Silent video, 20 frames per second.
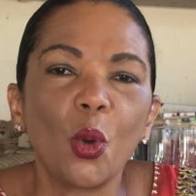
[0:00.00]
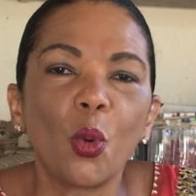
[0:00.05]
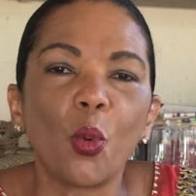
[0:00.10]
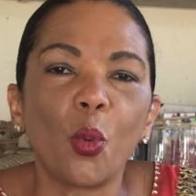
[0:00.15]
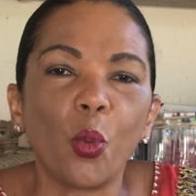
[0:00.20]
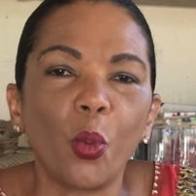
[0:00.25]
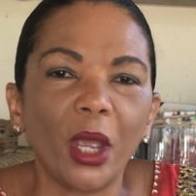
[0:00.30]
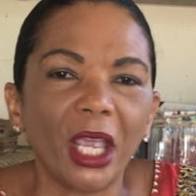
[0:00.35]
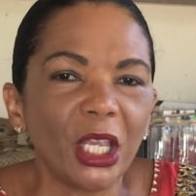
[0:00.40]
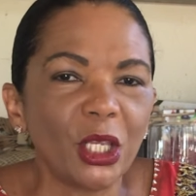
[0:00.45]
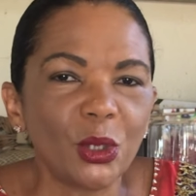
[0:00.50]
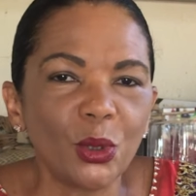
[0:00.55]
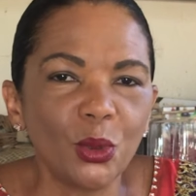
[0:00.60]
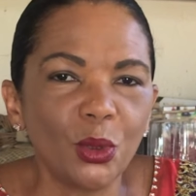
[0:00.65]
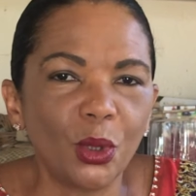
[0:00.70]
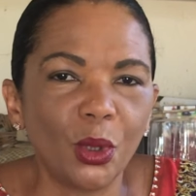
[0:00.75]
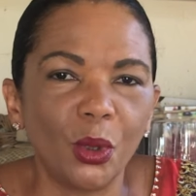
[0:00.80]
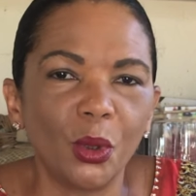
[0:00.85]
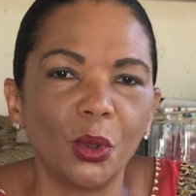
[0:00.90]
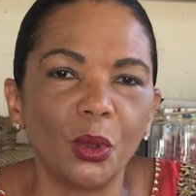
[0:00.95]
way
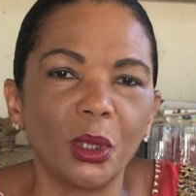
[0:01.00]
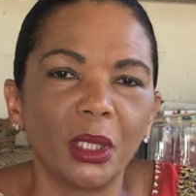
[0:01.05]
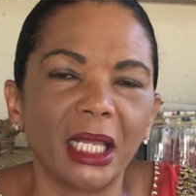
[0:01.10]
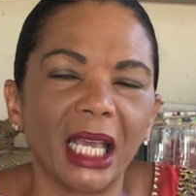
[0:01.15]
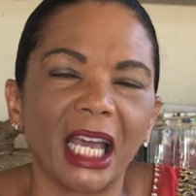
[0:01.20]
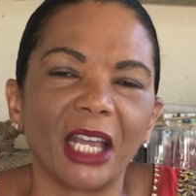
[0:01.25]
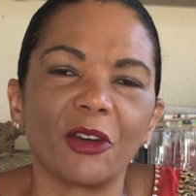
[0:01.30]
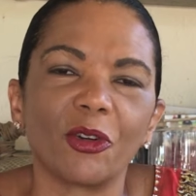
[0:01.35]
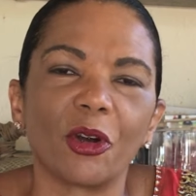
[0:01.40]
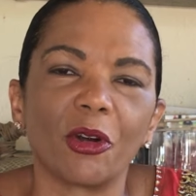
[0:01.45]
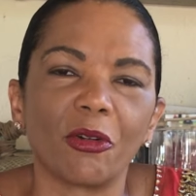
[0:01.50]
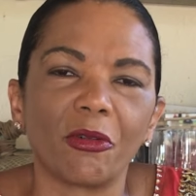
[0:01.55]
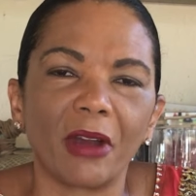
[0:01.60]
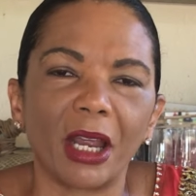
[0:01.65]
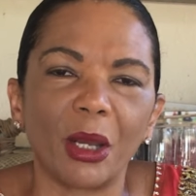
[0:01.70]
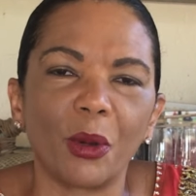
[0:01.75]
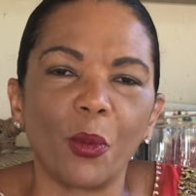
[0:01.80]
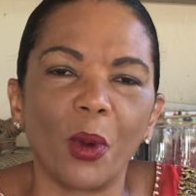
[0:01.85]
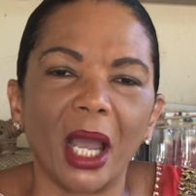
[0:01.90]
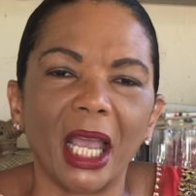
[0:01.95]
too cold and our
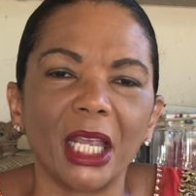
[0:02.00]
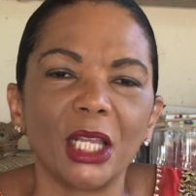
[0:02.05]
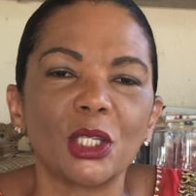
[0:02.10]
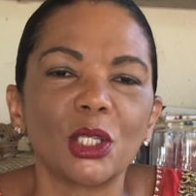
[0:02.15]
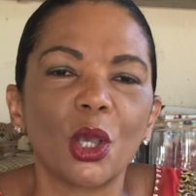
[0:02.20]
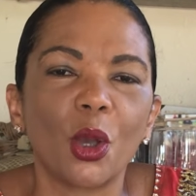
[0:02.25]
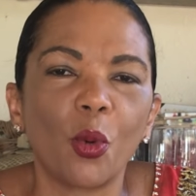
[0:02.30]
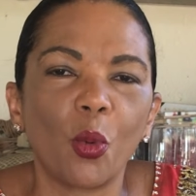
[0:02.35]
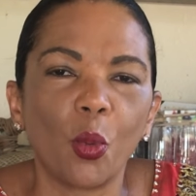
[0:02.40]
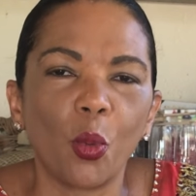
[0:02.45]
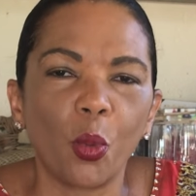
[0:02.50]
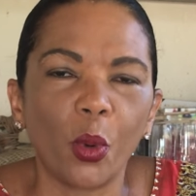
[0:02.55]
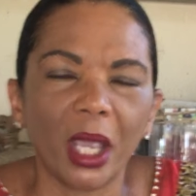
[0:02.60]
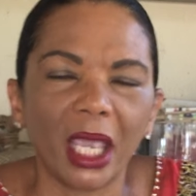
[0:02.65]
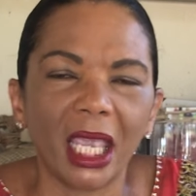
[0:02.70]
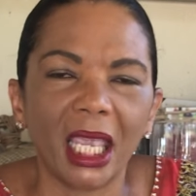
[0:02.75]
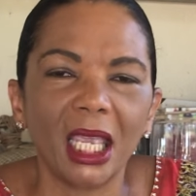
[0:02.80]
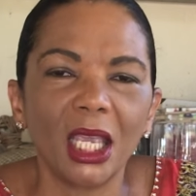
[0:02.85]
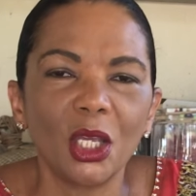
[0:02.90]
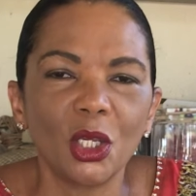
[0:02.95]
red wines
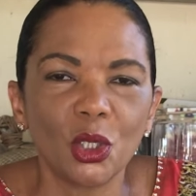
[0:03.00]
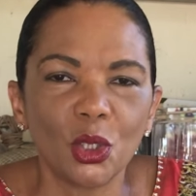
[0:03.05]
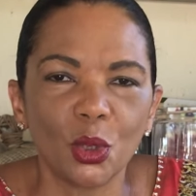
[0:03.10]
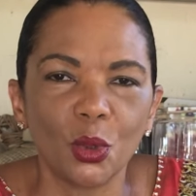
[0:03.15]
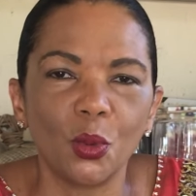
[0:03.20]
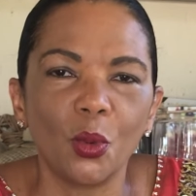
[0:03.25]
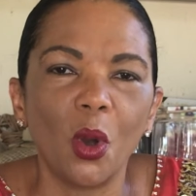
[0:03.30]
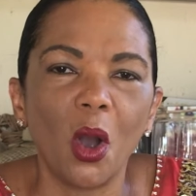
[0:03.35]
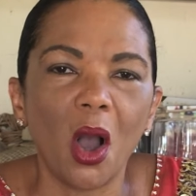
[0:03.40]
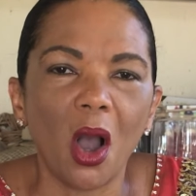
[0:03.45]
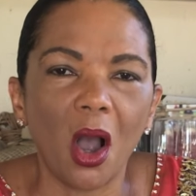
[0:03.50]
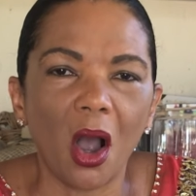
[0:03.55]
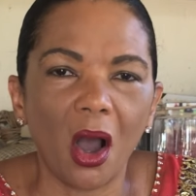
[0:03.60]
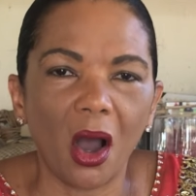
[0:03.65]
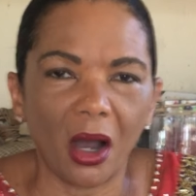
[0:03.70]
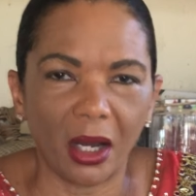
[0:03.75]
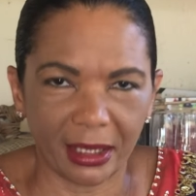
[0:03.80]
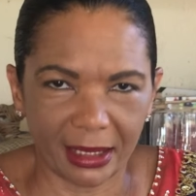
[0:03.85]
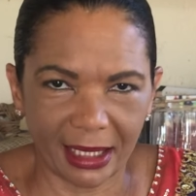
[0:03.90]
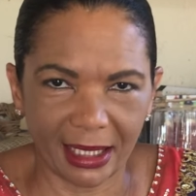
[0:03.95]
way too
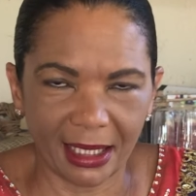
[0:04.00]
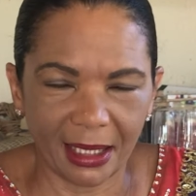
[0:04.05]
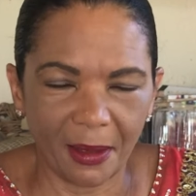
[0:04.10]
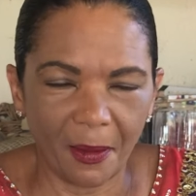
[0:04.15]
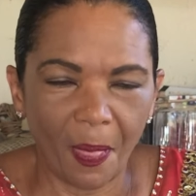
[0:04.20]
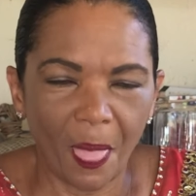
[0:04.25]
hot.